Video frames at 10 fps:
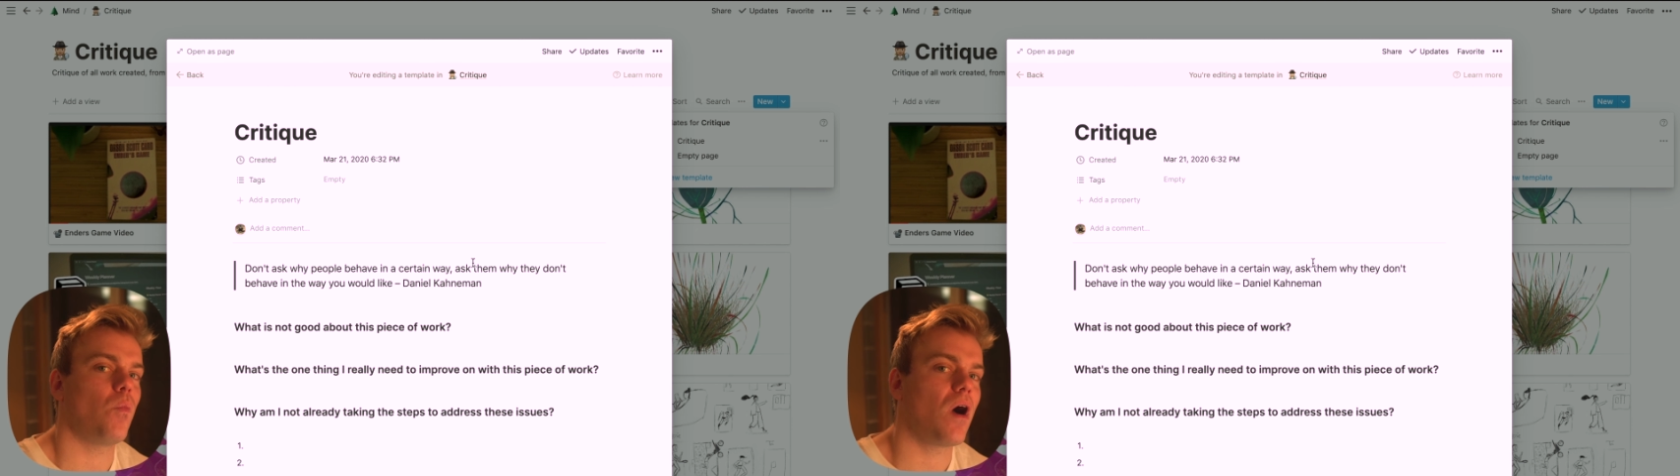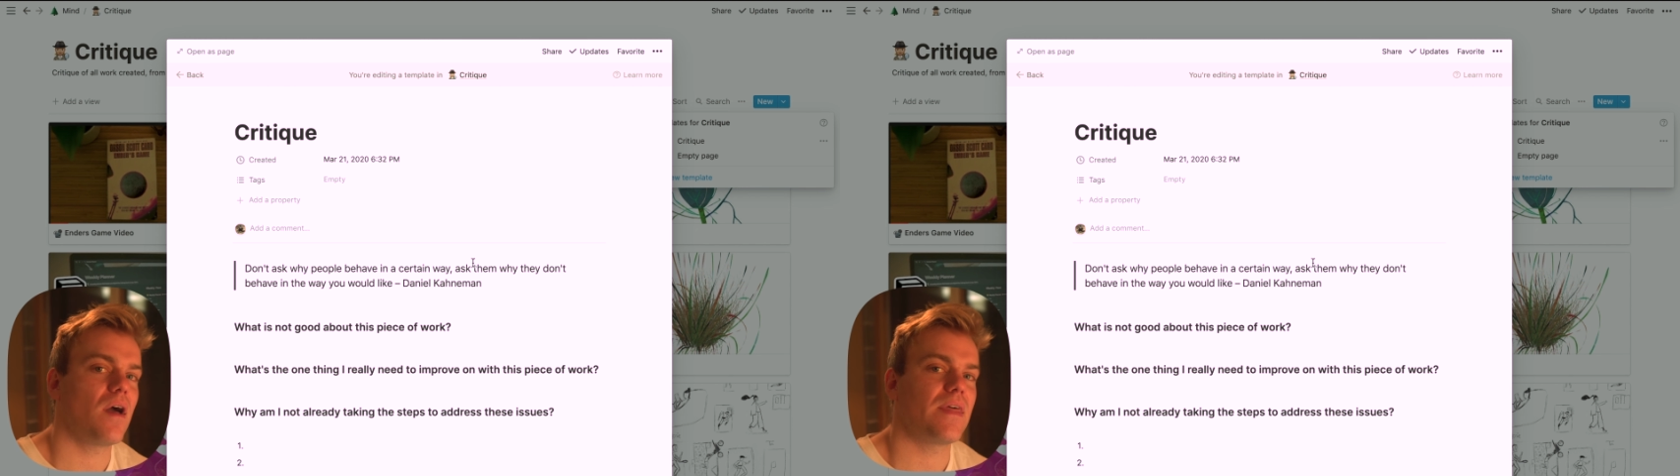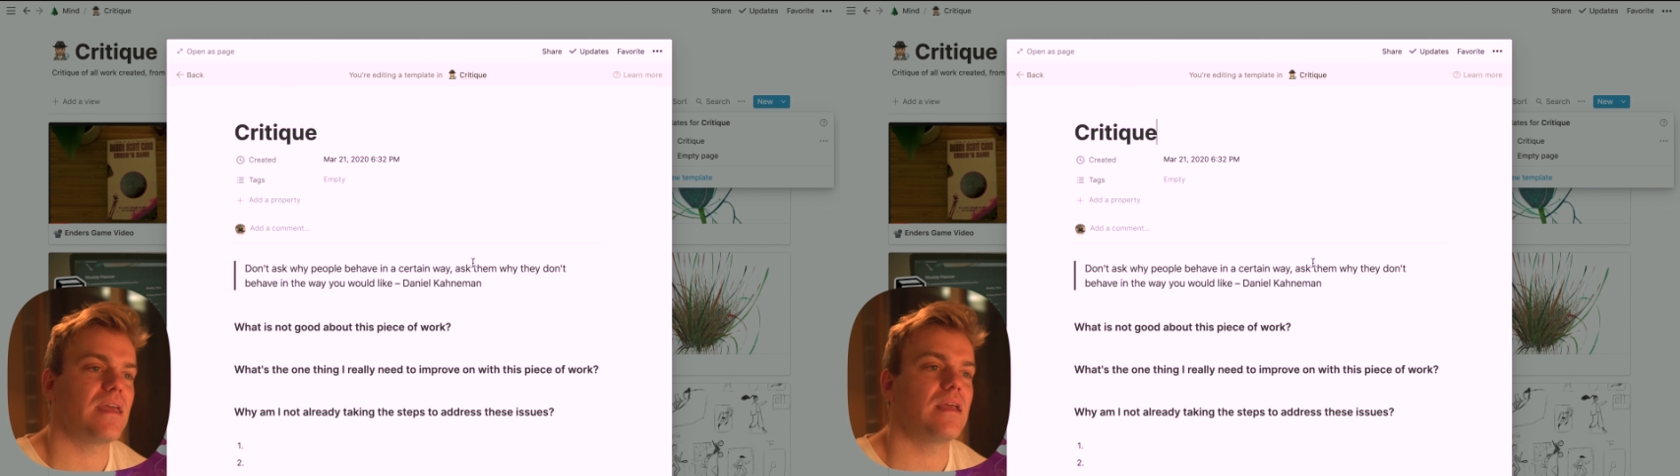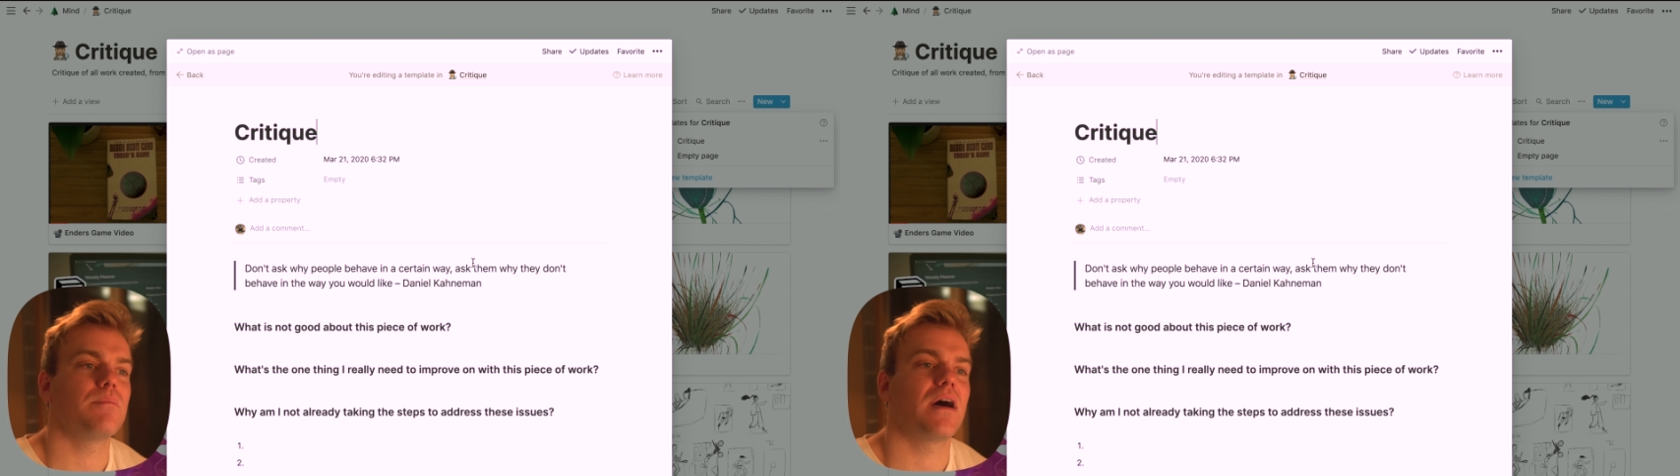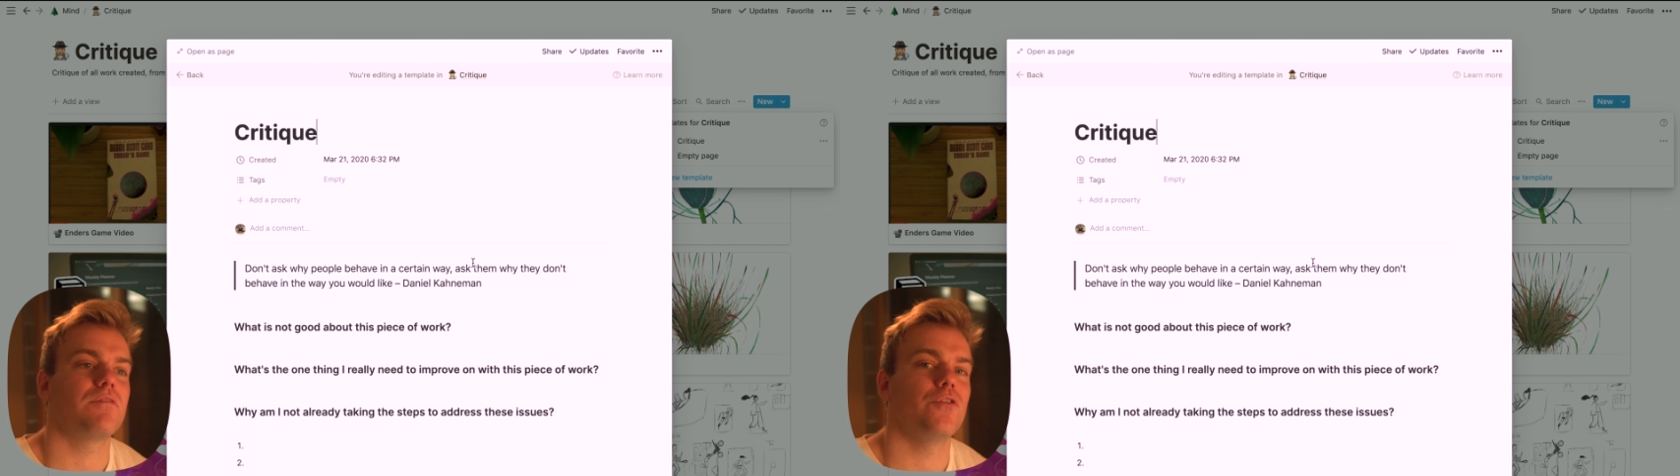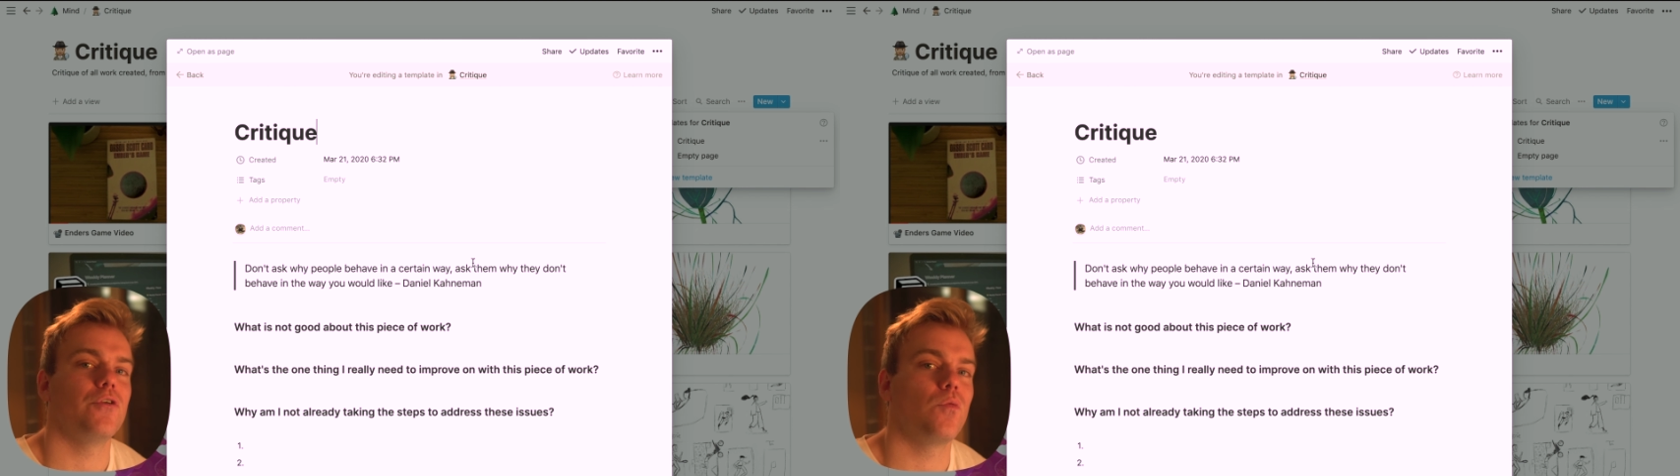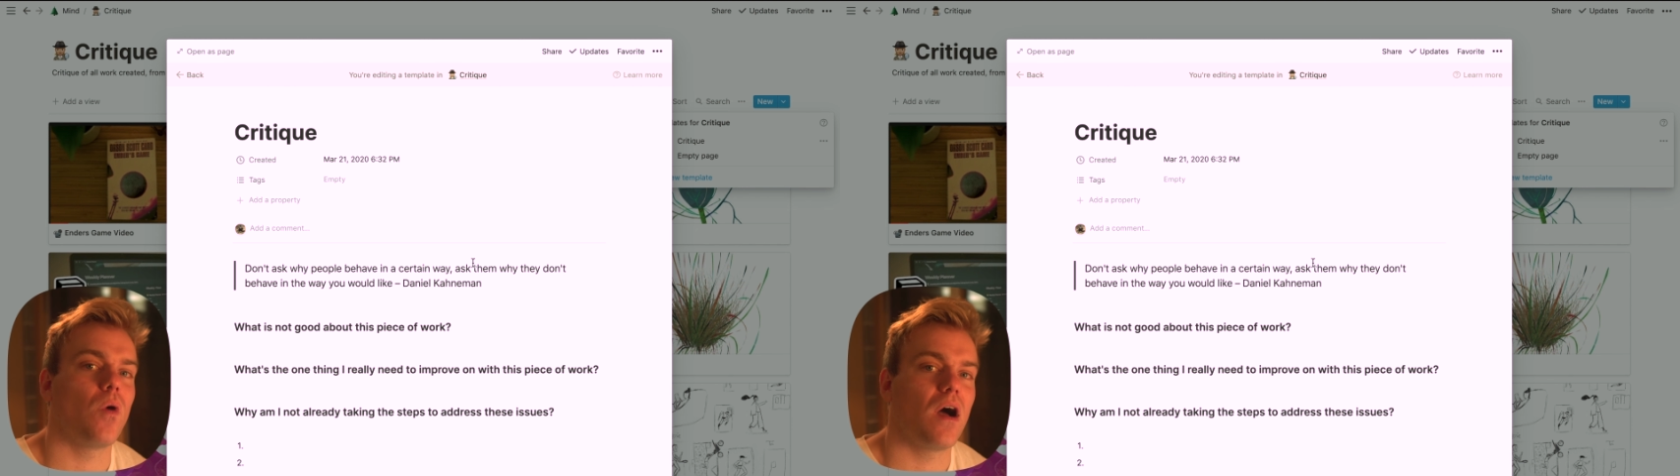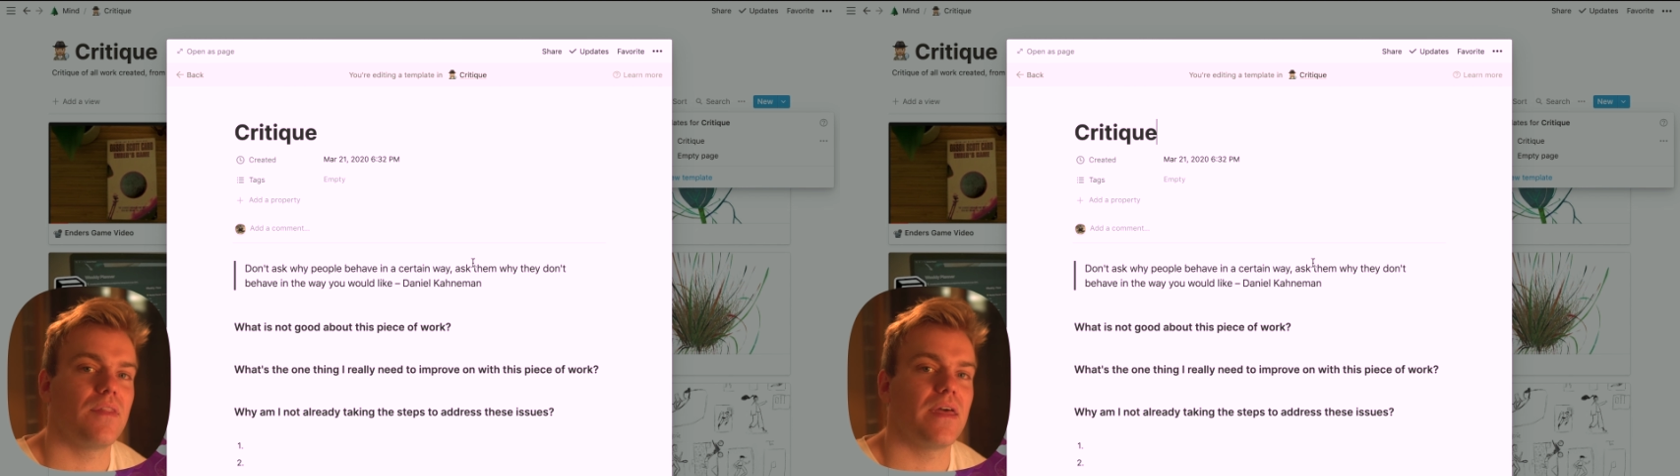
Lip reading: Why are they eating bad food? Why are